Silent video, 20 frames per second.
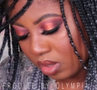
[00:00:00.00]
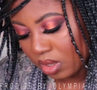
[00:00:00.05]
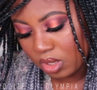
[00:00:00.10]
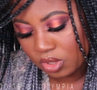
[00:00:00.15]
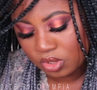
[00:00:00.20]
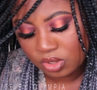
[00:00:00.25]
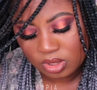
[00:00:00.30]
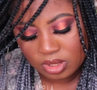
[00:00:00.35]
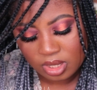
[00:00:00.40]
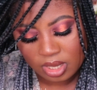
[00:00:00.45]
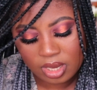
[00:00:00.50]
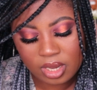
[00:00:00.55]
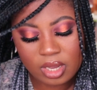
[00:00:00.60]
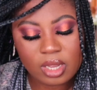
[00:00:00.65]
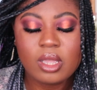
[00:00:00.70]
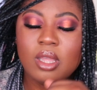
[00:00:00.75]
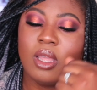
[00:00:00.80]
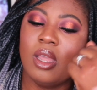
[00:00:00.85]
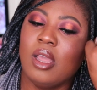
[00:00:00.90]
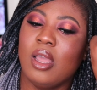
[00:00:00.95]
I should
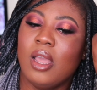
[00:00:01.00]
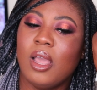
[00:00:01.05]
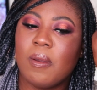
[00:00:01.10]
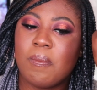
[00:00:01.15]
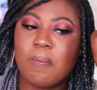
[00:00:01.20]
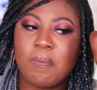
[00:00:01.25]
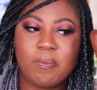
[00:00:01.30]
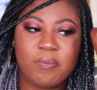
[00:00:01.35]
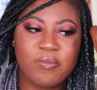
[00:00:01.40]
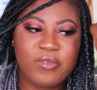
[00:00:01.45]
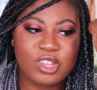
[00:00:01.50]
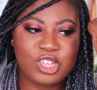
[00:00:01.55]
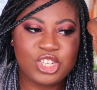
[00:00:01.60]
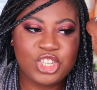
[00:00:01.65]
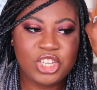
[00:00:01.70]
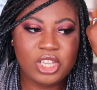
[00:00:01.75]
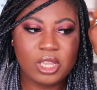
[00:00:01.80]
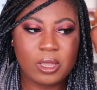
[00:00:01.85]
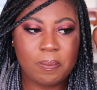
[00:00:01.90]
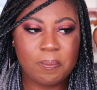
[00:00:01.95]
say a
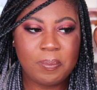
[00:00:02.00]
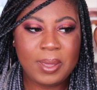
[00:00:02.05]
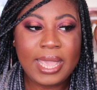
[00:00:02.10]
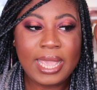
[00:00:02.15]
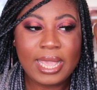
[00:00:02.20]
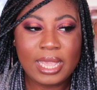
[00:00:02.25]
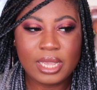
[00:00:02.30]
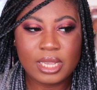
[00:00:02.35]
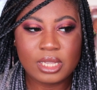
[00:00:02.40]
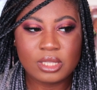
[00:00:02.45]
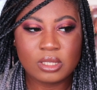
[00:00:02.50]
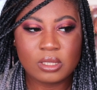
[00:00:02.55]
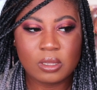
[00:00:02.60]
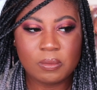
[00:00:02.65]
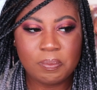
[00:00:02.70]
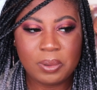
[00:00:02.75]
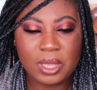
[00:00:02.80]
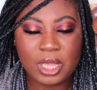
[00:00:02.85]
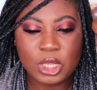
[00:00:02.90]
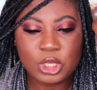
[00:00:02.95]
Fuchsia pink to
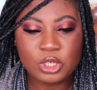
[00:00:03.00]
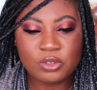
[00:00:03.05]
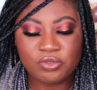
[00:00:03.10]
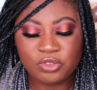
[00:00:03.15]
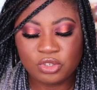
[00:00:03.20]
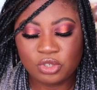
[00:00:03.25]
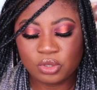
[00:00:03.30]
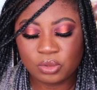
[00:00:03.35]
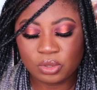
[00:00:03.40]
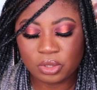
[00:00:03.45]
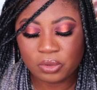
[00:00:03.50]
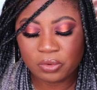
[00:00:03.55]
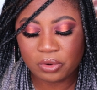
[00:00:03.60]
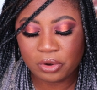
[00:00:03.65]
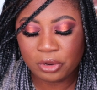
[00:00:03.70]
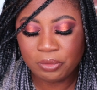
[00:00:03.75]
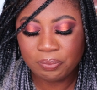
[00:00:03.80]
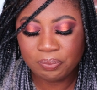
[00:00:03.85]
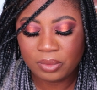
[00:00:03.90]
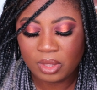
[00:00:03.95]
peach
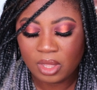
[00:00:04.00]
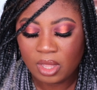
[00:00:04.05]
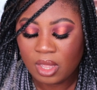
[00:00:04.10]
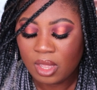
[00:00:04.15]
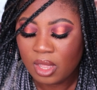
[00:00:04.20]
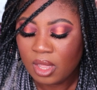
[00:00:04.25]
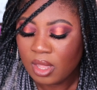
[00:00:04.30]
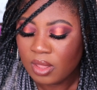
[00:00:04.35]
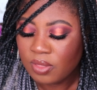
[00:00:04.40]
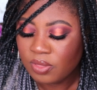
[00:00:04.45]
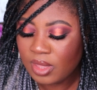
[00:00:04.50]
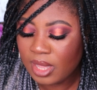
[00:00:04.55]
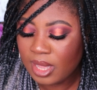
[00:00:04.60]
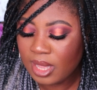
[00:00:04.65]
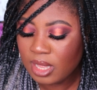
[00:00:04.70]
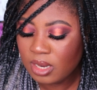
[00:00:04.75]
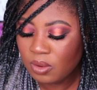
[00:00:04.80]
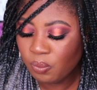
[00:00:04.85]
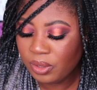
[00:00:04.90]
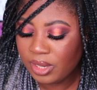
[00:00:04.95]
duochrome.
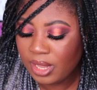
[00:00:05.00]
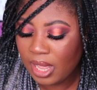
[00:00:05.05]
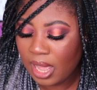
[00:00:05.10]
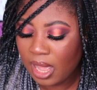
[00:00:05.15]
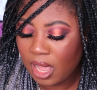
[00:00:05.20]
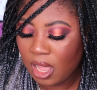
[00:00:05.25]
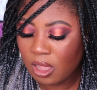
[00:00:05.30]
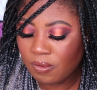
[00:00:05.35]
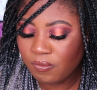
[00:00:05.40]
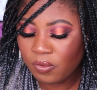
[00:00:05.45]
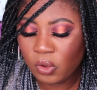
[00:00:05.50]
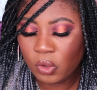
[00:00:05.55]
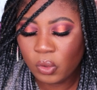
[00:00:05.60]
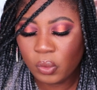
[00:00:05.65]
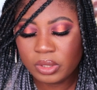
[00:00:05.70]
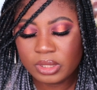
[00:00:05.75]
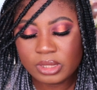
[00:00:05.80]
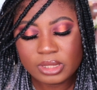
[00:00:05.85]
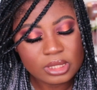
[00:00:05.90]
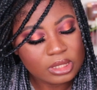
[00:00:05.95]
Then we have
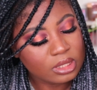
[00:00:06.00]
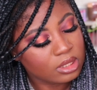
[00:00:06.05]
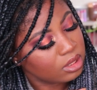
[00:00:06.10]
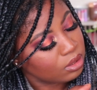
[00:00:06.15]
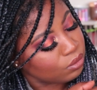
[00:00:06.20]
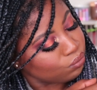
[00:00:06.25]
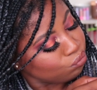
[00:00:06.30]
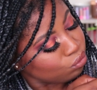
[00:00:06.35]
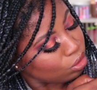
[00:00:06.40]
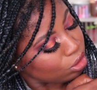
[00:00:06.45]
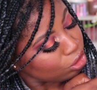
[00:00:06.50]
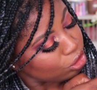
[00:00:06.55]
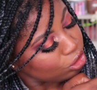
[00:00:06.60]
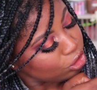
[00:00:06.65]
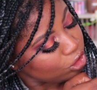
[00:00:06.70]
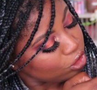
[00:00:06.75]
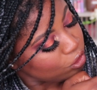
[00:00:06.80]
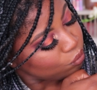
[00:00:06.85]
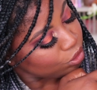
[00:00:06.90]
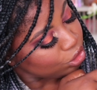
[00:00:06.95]
Houdinic
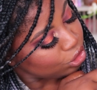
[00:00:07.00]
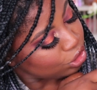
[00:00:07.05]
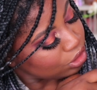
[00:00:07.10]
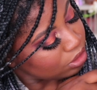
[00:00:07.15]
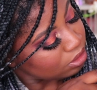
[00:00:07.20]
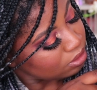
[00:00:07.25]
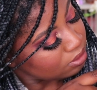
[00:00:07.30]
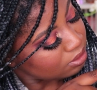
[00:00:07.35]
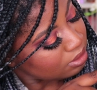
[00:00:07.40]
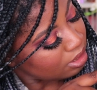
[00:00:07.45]
Rose, which is